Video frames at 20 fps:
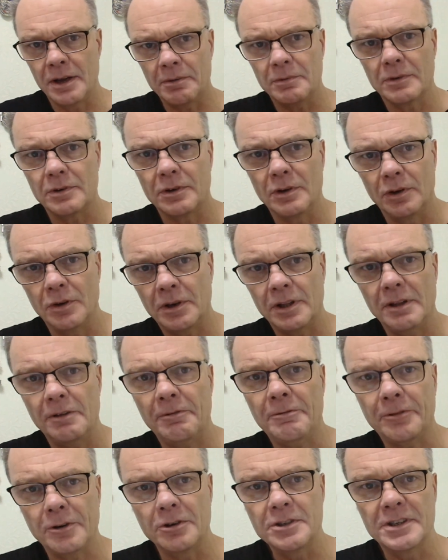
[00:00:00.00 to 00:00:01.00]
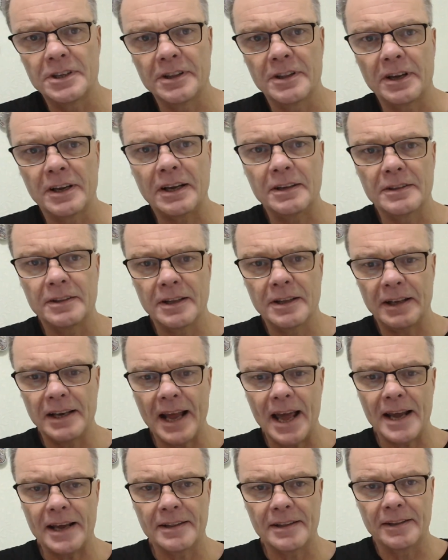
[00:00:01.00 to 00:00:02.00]
look at the front of the
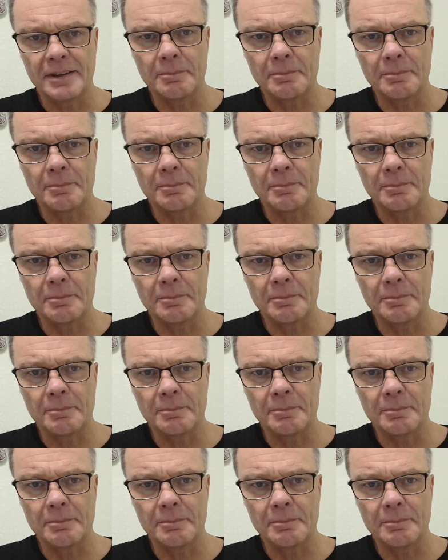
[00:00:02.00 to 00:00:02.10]
leg,